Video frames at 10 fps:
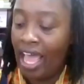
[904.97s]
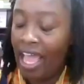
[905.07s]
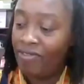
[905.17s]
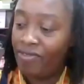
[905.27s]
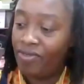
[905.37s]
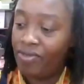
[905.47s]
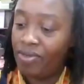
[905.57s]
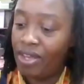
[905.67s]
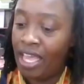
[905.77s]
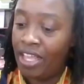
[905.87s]
life
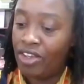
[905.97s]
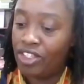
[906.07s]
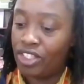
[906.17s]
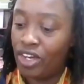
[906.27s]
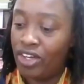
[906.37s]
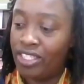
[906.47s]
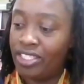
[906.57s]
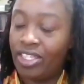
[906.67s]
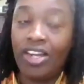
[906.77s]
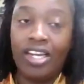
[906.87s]
and your journey
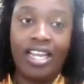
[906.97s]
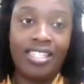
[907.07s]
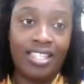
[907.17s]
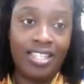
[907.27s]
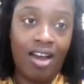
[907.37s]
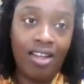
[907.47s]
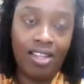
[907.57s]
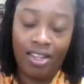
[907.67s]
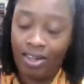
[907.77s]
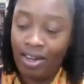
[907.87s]
started as a
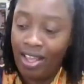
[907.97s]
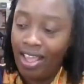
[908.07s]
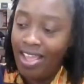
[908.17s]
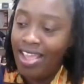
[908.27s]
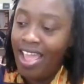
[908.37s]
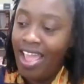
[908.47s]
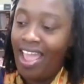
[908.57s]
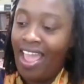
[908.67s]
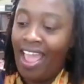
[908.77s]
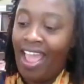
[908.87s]
toddler.
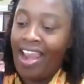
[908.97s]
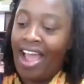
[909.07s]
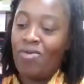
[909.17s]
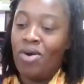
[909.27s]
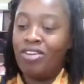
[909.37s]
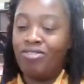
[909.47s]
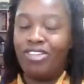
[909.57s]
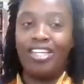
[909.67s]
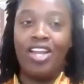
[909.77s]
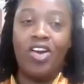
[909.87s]
And I want to
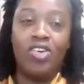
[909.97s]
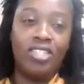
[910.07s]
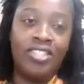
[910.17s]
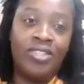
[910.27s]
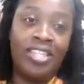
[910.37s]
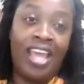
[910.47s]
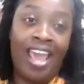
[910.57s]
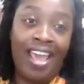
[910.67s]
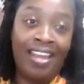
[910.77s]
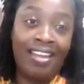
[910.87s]
really hone in on
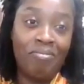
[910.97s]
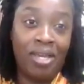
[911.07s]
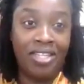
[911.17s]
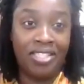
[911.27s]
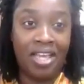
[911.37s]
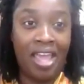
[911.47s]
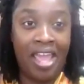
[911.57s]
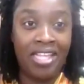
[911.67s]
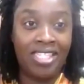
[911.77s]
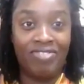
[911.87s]
that because the
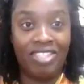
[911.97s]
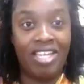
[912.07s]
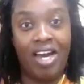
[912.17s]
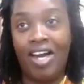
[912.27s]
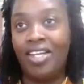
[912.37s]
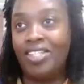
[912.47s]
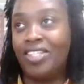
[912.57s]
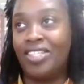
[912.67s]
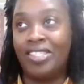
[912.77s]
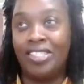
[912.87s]
age of a
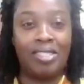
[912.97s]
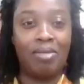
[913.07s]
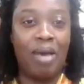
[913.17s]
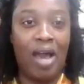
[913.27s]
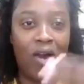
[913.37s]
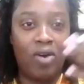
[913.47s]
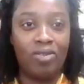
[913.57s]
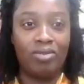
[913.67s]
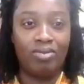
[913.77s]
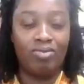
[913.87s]
toddler is
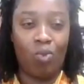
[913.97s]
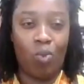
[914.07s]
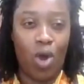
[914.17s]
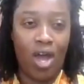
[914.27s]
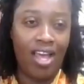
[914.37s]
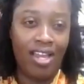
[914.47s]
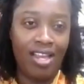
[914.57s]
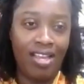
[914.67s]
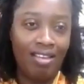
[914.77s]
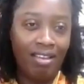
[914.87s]
about
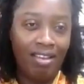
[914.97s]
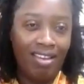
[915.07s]
1